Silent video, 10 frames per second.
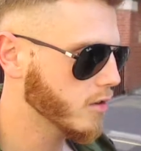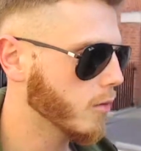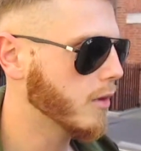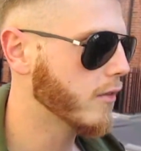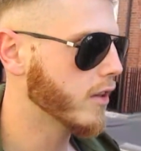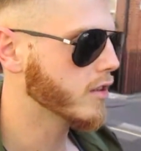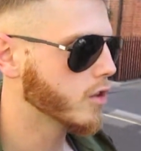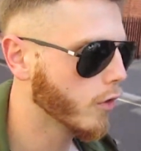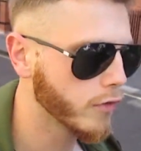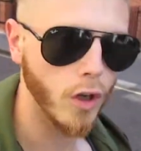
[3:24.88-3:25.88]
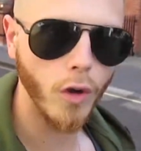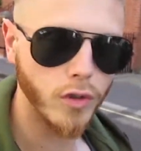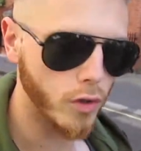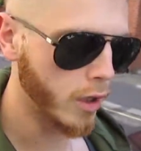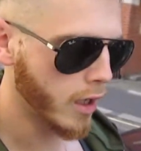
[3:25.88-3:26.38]
So I'm leaving Sophie to go and
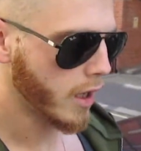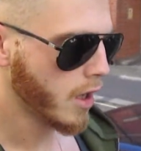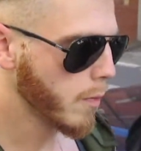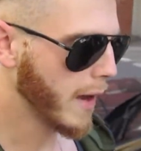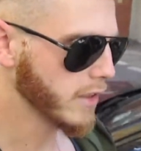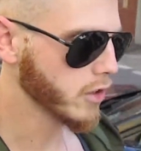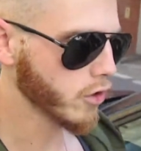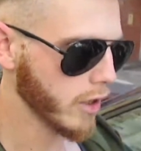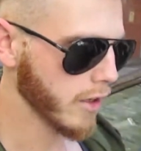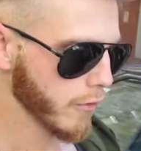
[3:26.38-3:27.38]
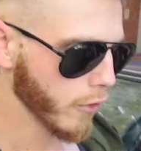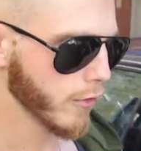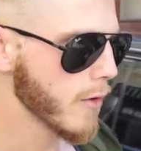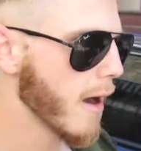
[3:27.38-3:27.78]
do pageant training for a few